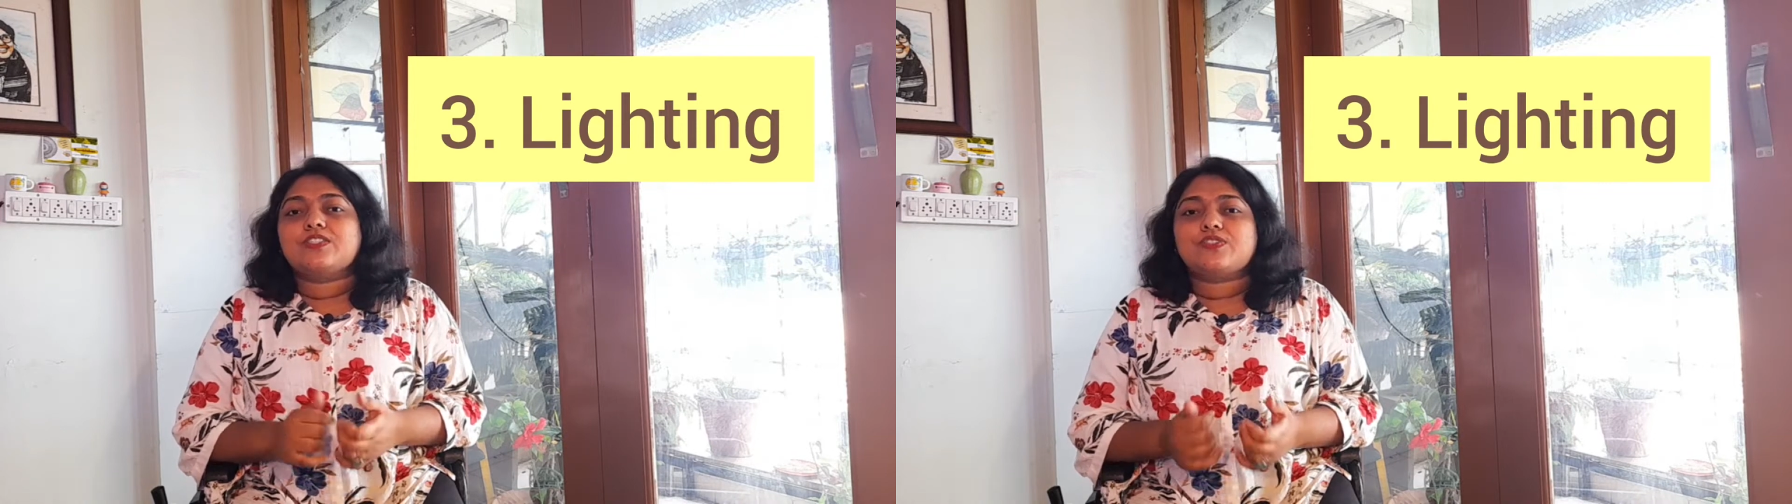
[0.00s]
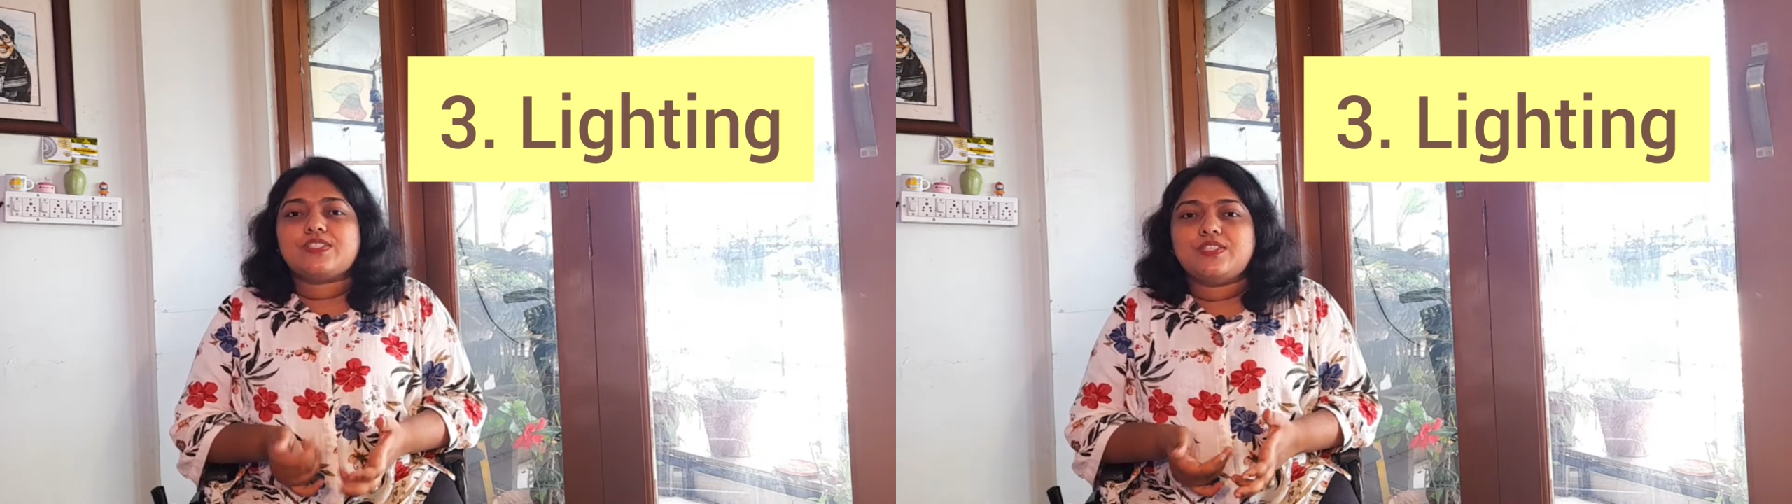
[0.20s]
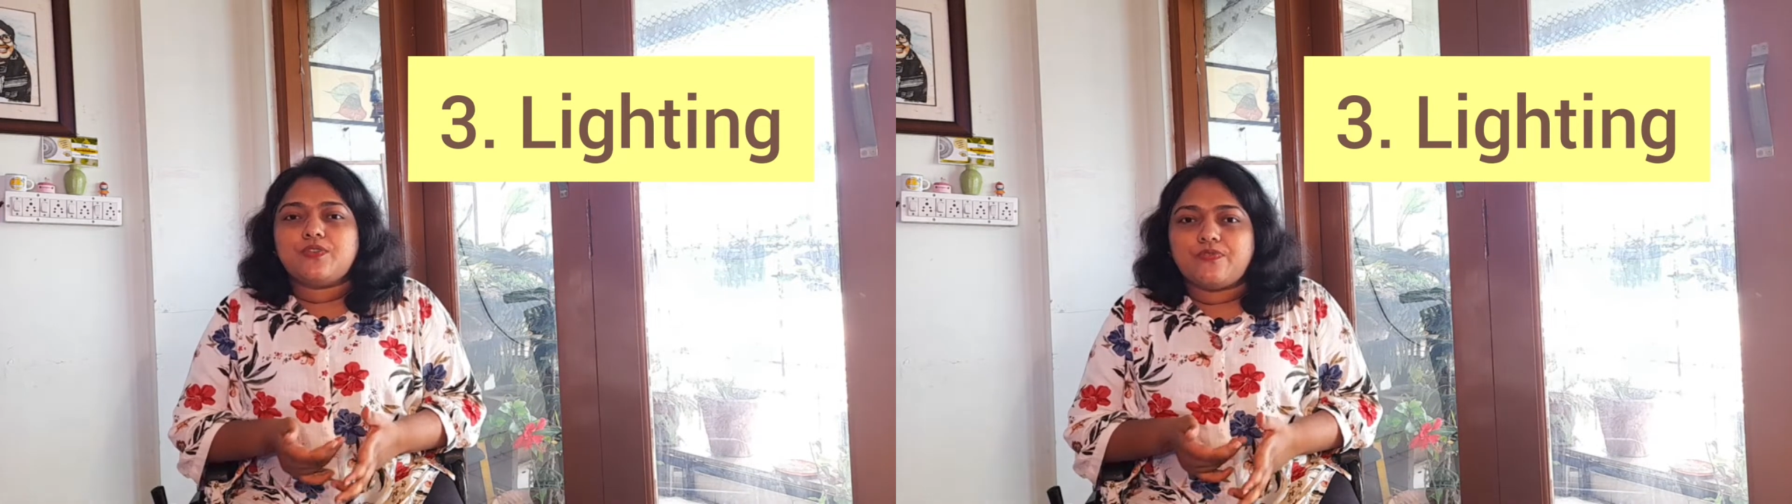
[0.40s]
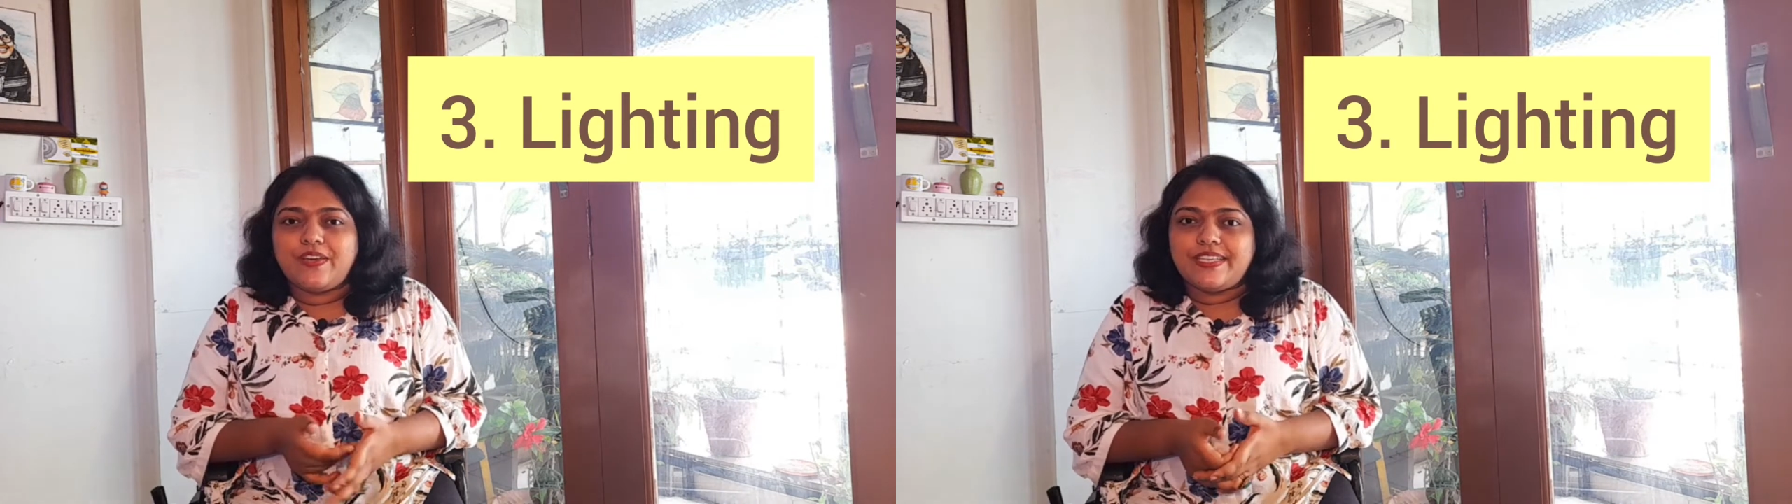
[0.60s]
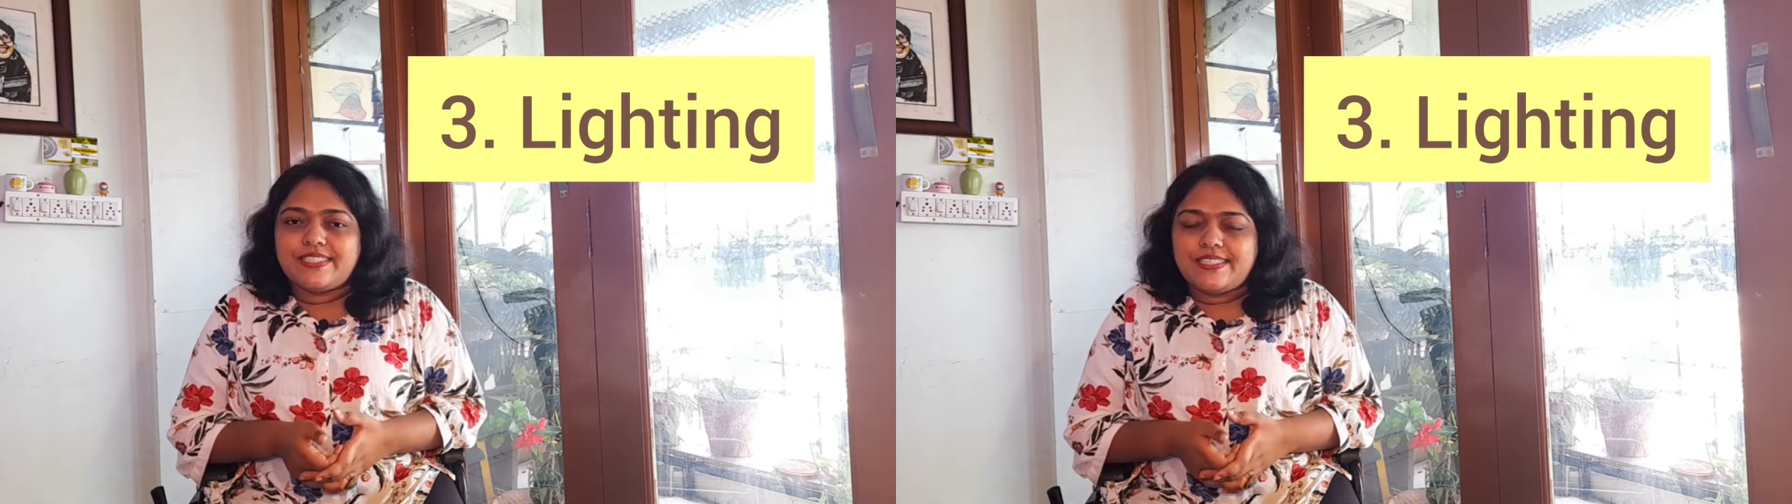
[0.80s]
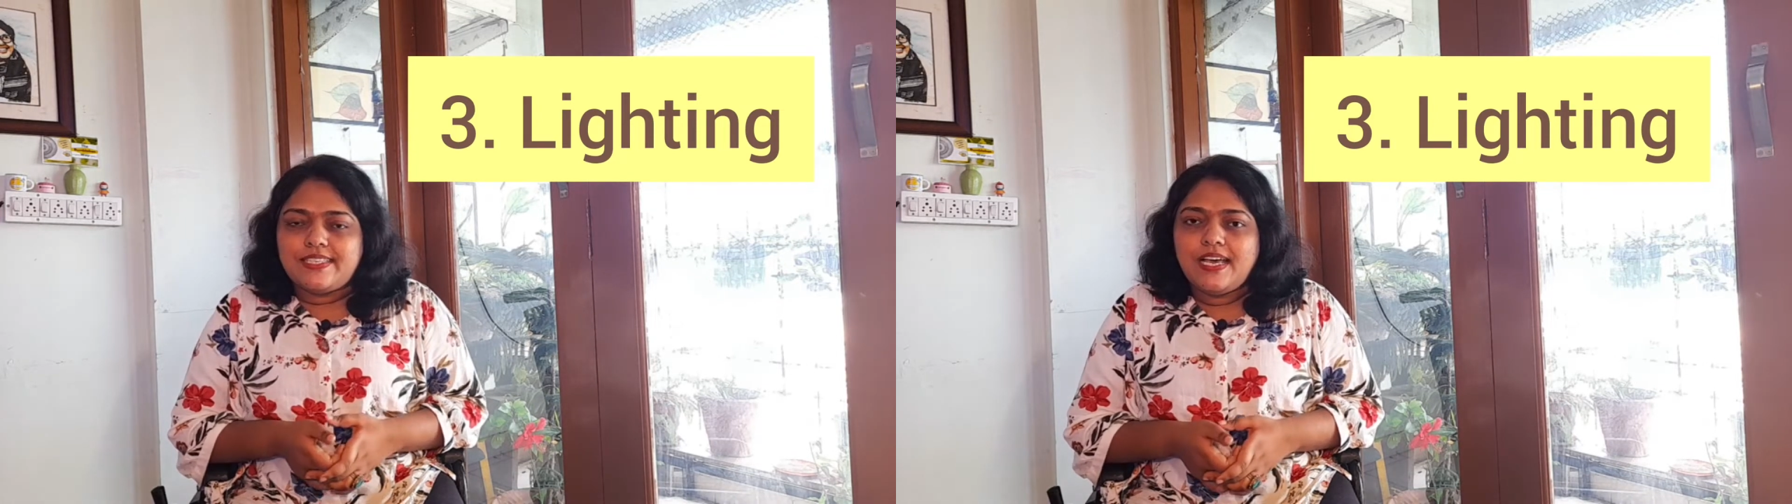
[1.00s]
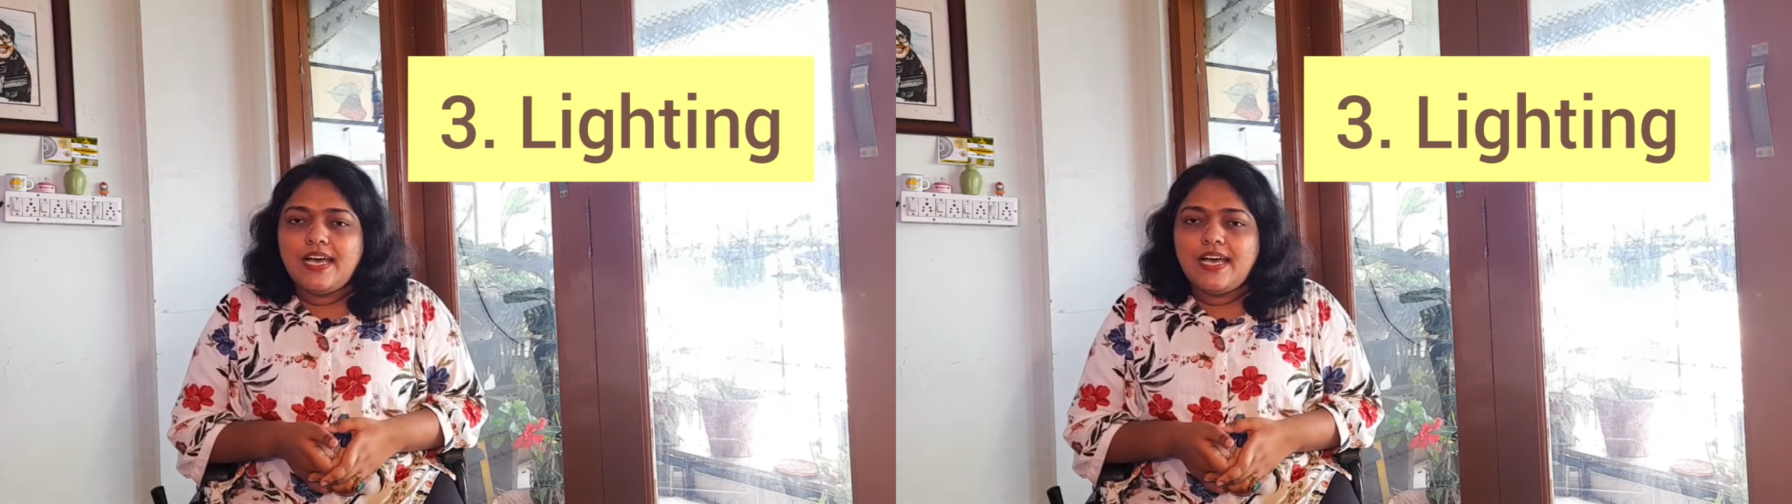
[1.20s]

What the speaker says: to see your face.